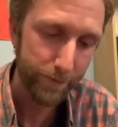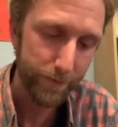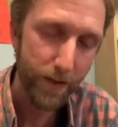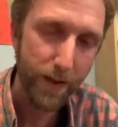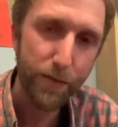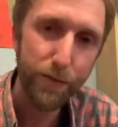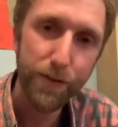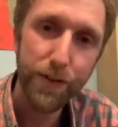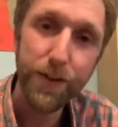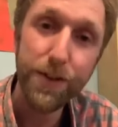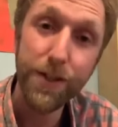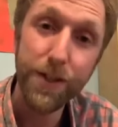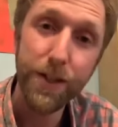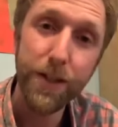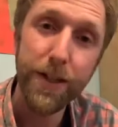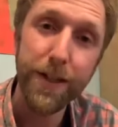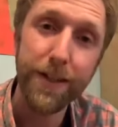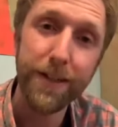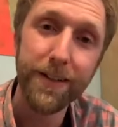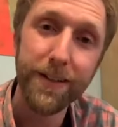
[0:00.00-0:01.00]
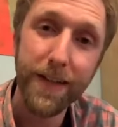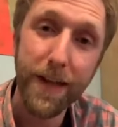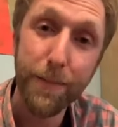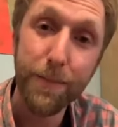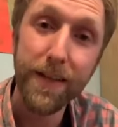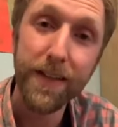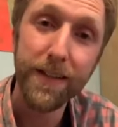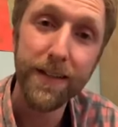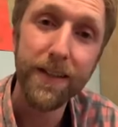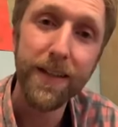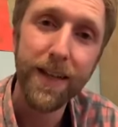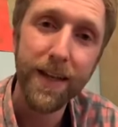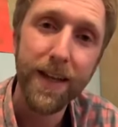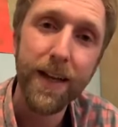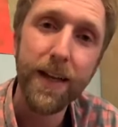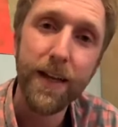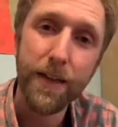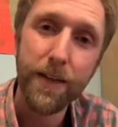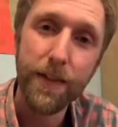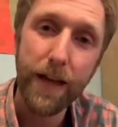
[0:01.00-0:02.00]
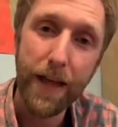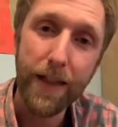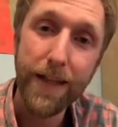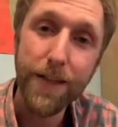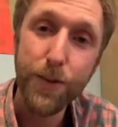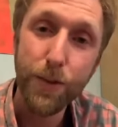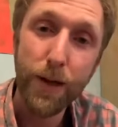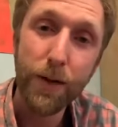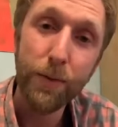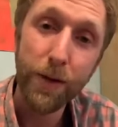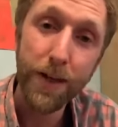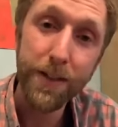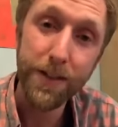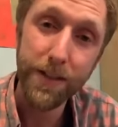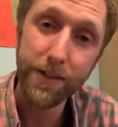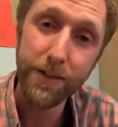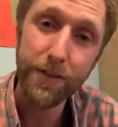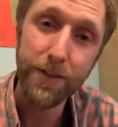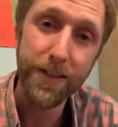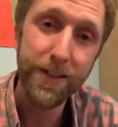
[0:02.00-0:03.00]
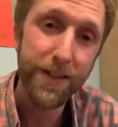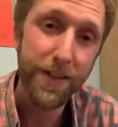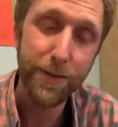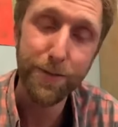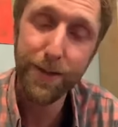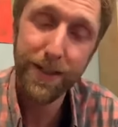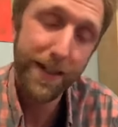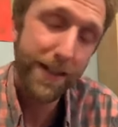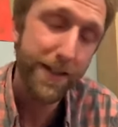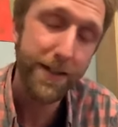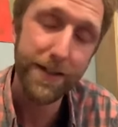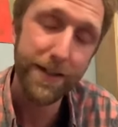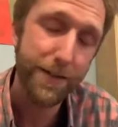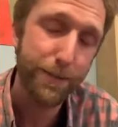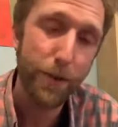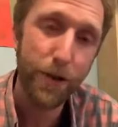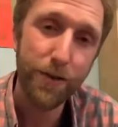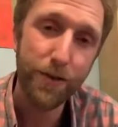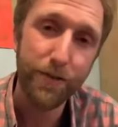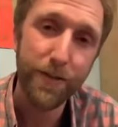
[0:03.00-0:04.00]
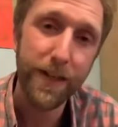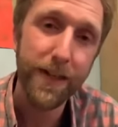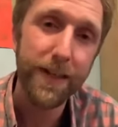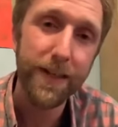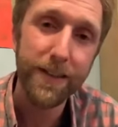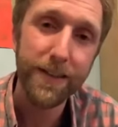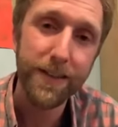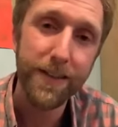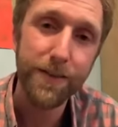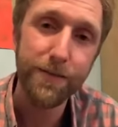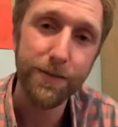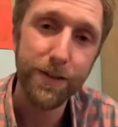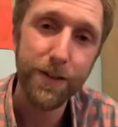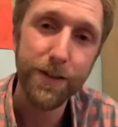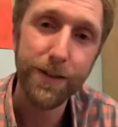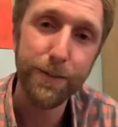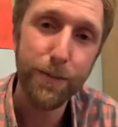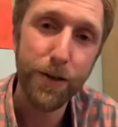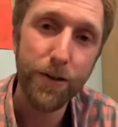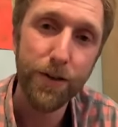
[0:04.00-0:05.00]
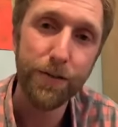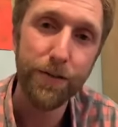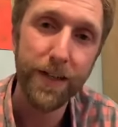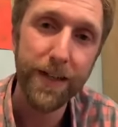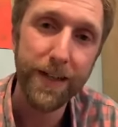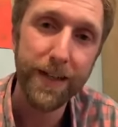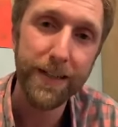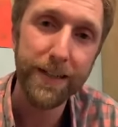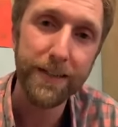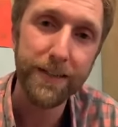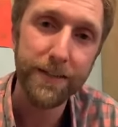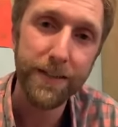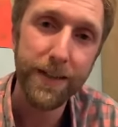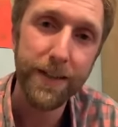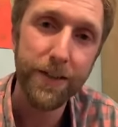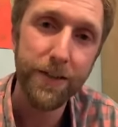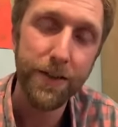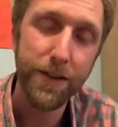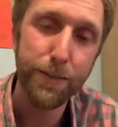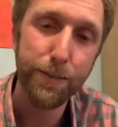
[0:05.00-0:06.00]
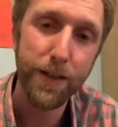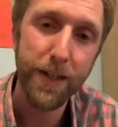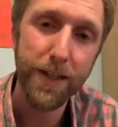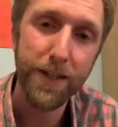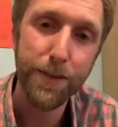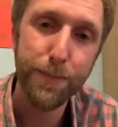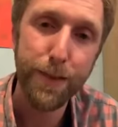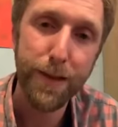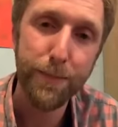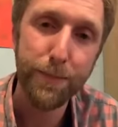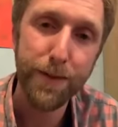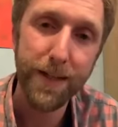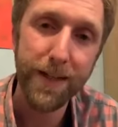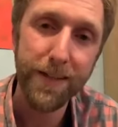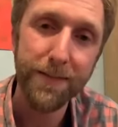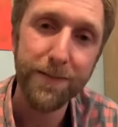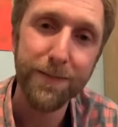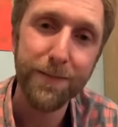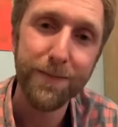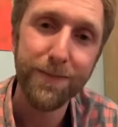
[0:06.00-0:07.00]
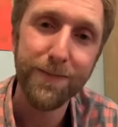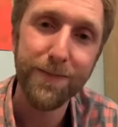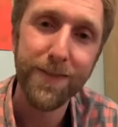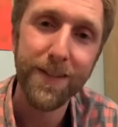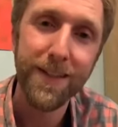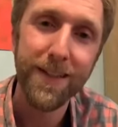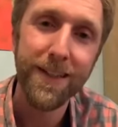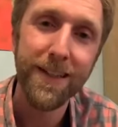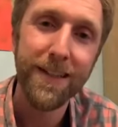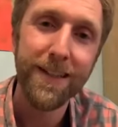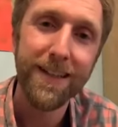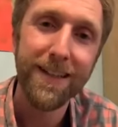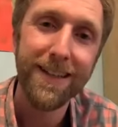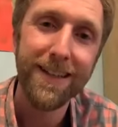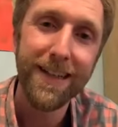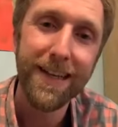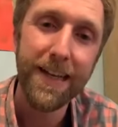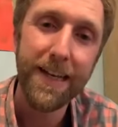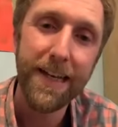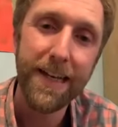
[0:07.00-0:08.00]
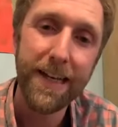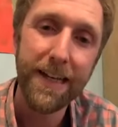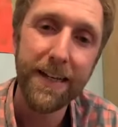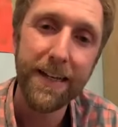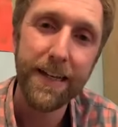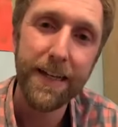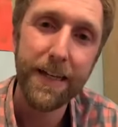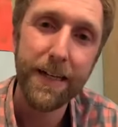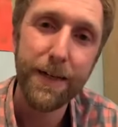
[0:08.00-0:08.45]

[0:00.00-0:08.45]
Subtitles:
it feels good. I mean, that's why I wanted to do this, is because it's motivating. It's really motivating, and the blood's pumping. And